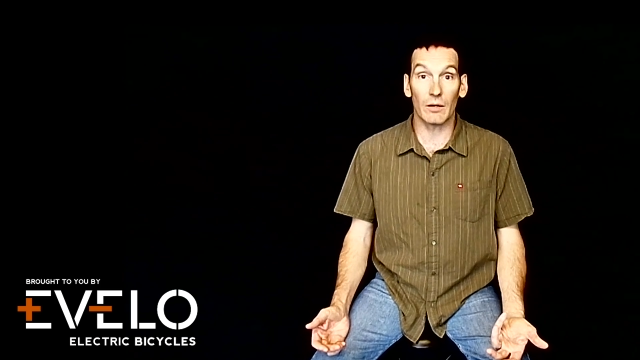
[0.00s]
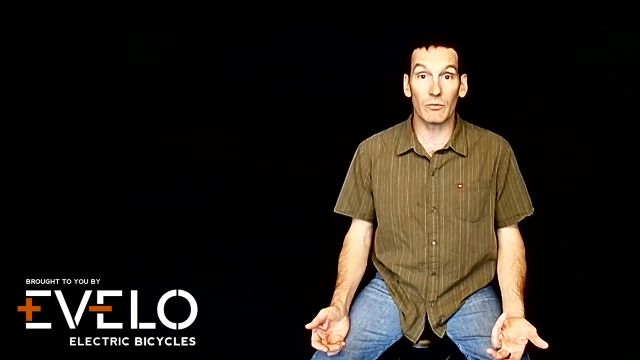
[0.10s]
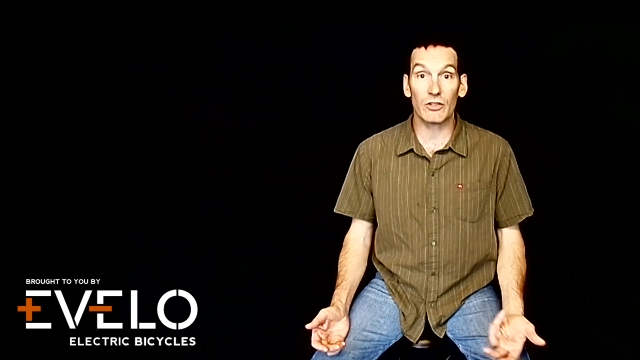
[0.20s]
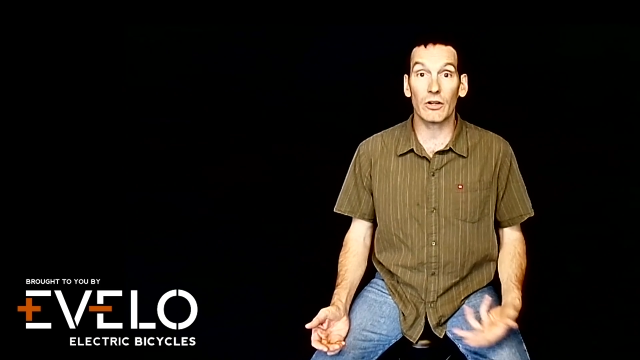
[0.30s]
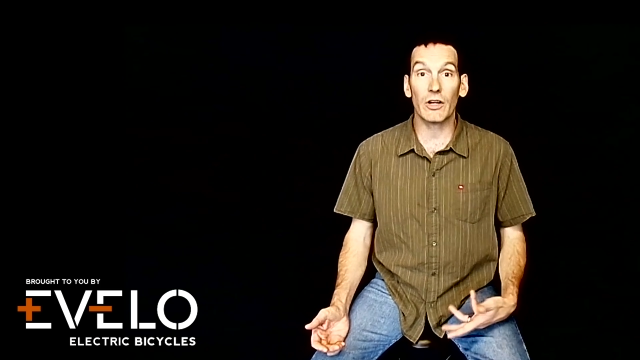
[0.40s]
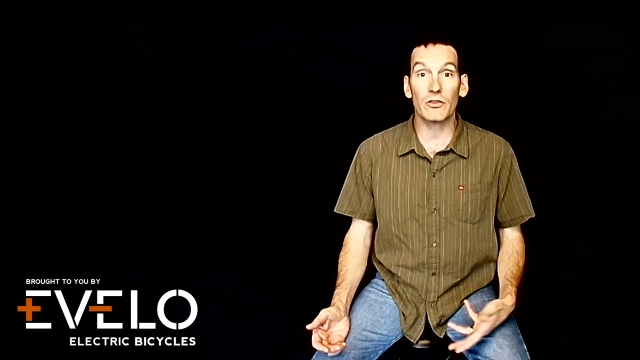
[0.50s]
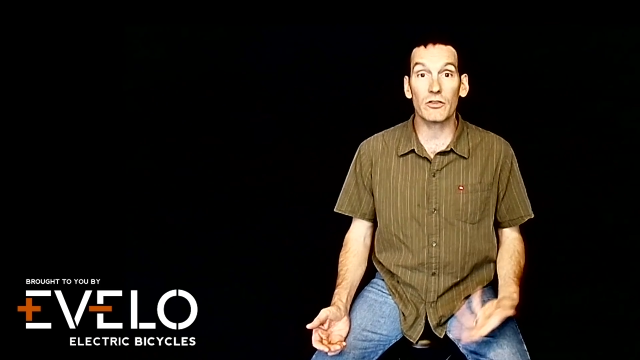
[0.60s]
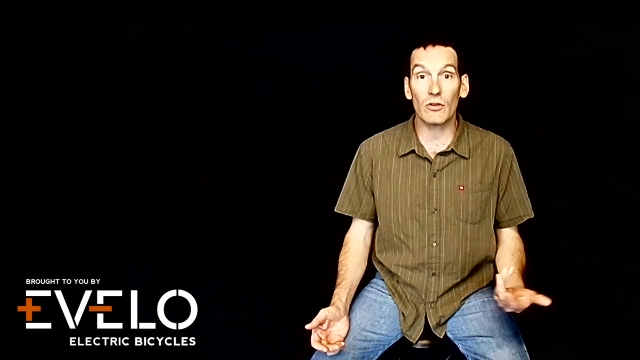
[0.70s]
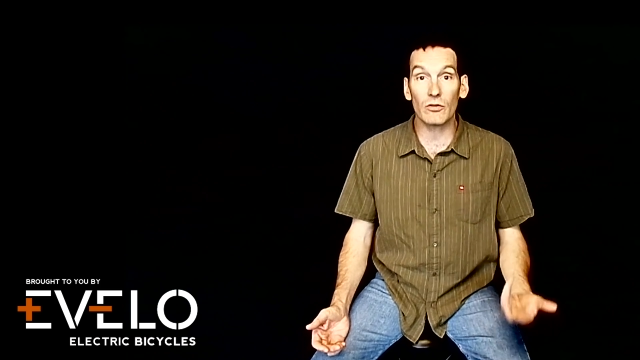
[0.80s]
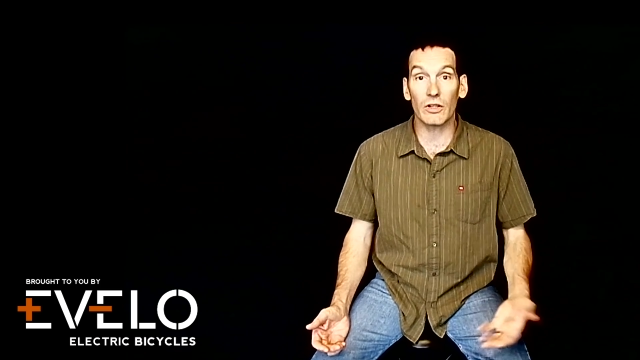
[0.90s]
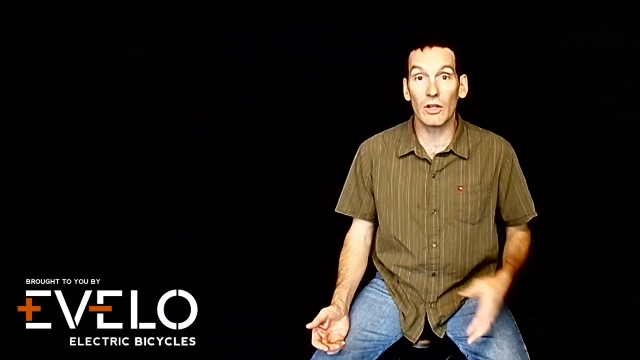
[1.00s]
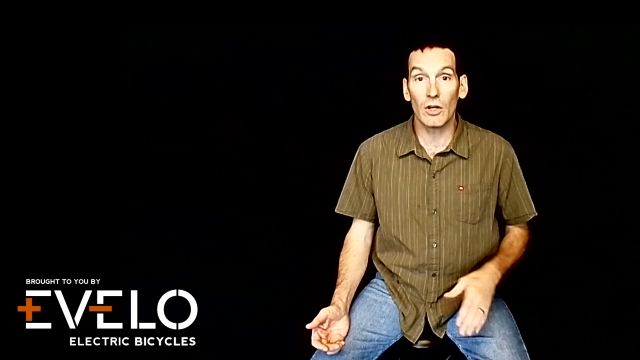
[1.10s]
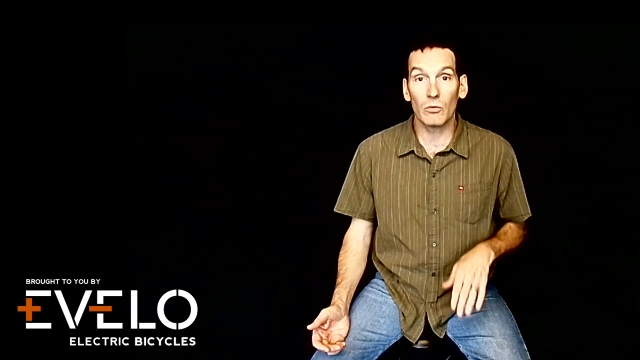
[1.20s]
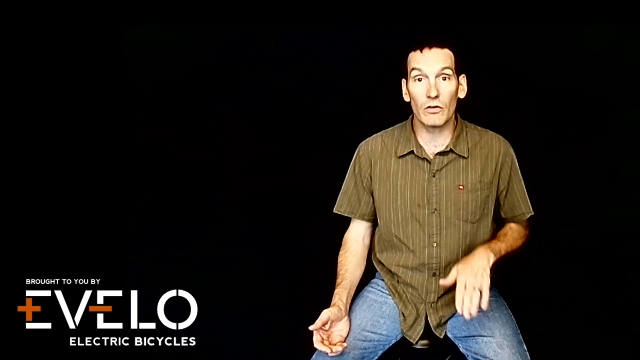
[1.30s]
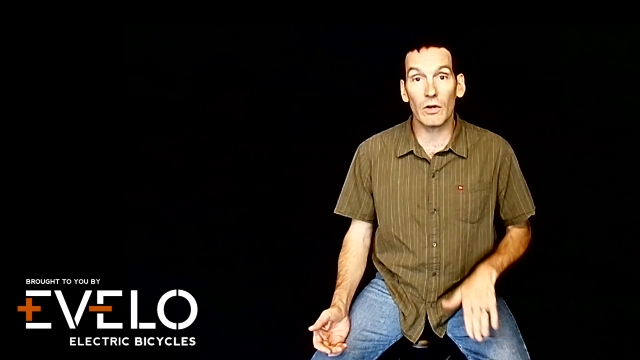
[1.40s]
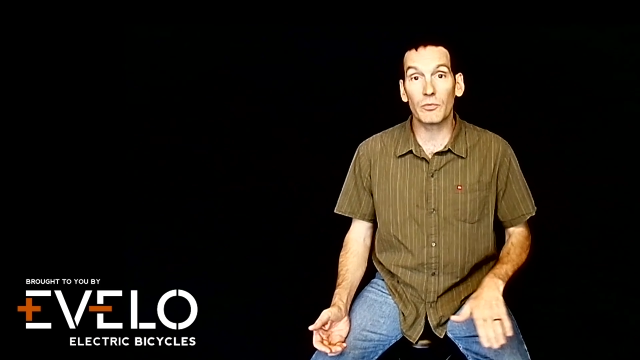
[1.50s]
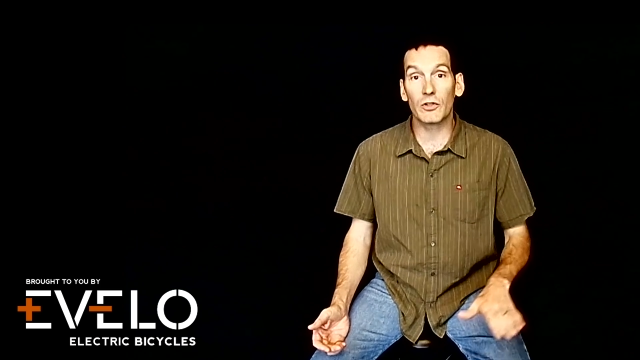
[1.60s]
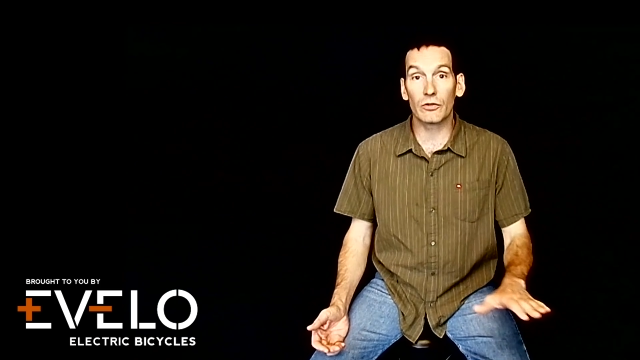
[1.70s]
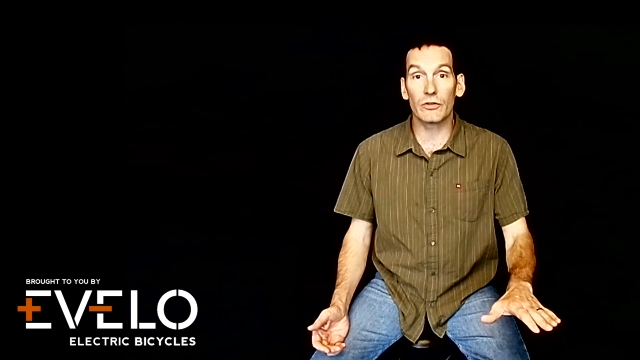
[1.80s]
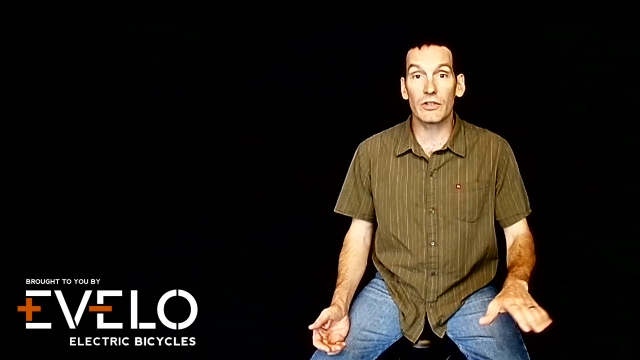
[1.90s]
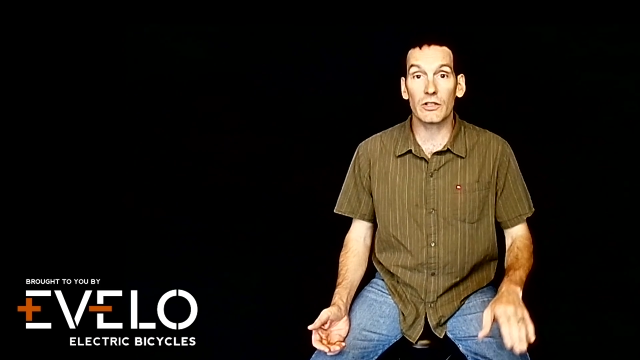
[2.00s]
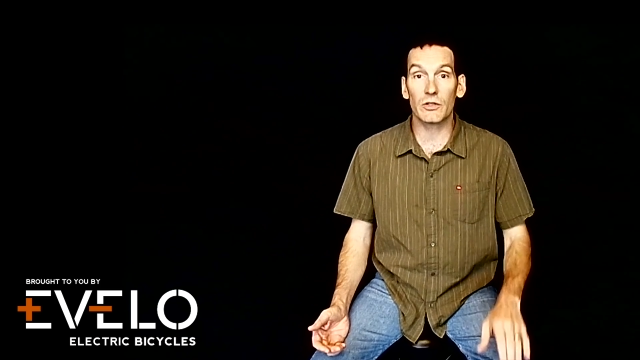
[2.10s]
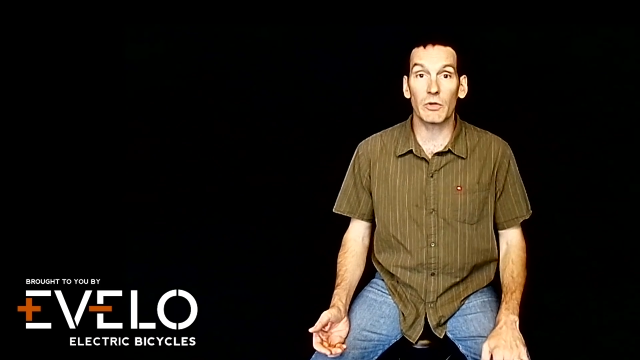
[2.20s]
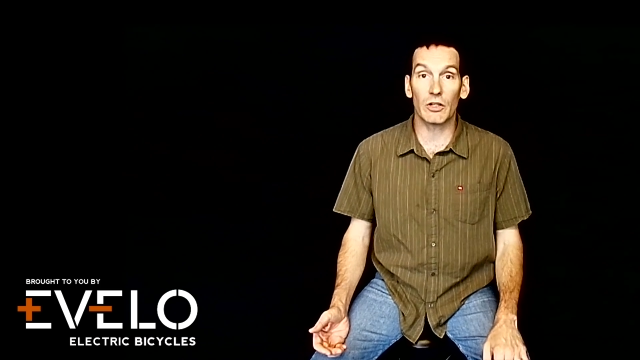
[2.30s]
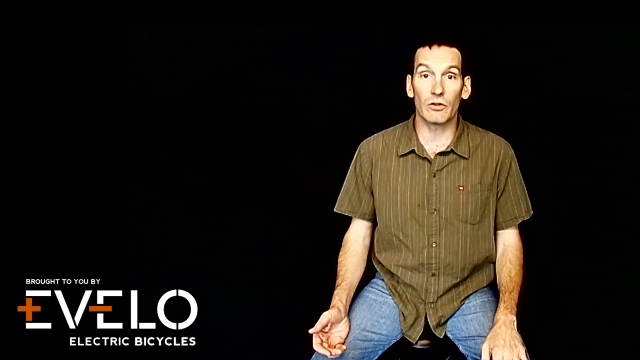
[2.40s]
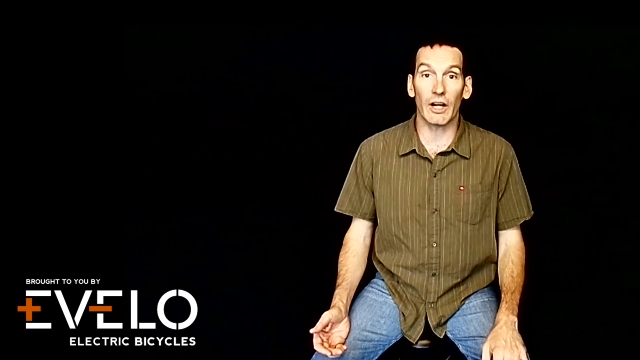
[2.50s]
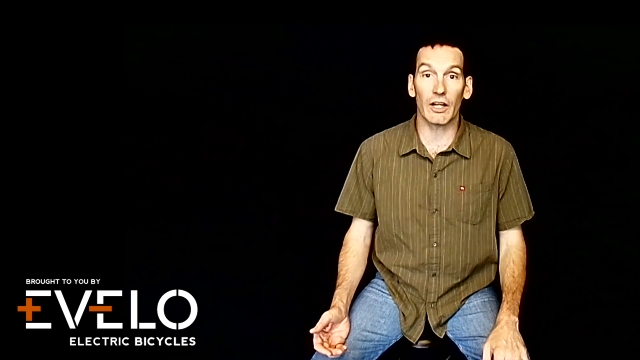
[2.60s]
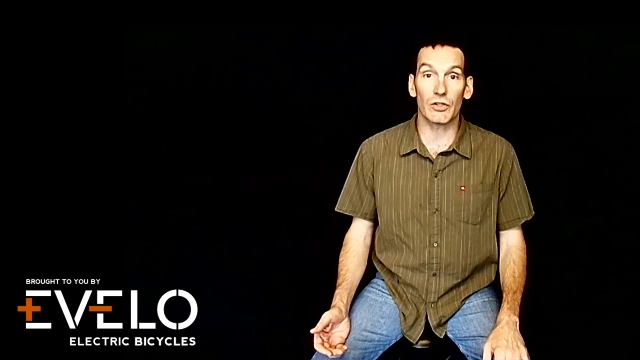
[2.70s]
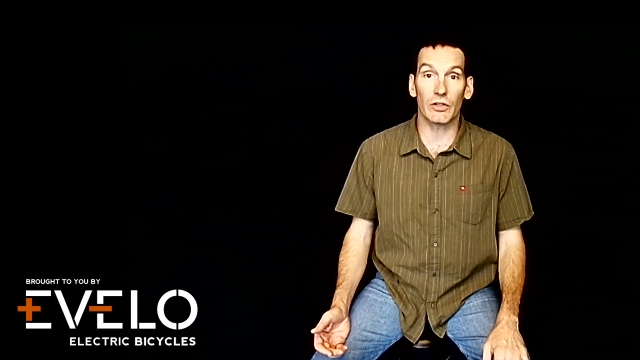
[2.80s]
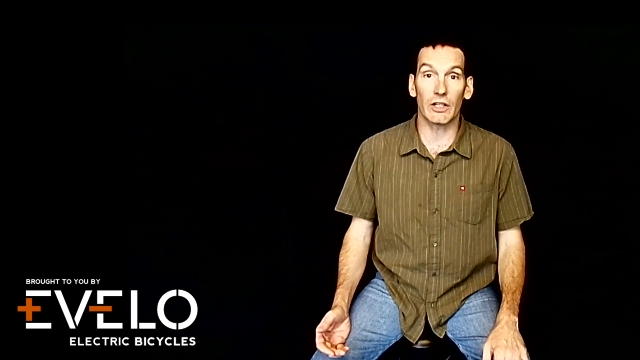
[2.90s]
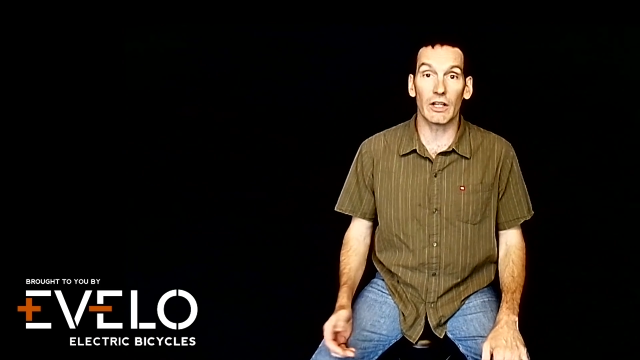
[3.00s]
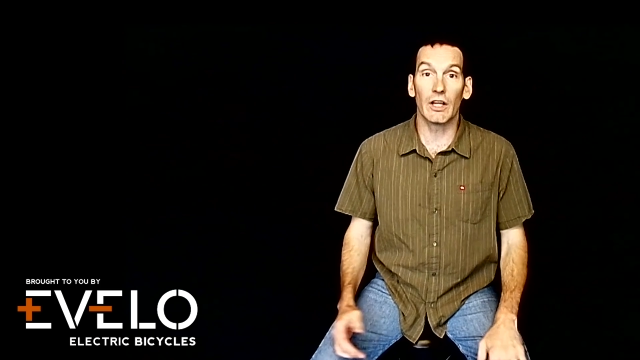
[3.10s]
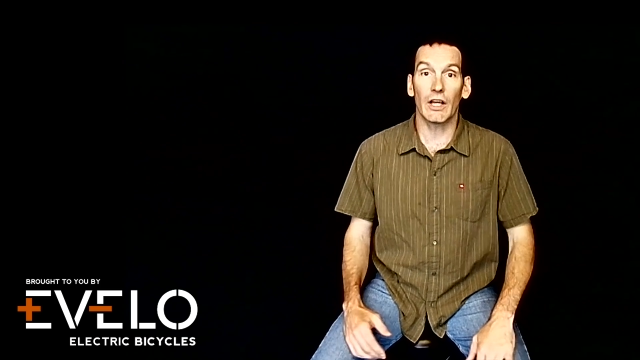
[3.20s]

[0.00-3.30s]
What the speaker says: start out slowly, move up to cruising speed gradually,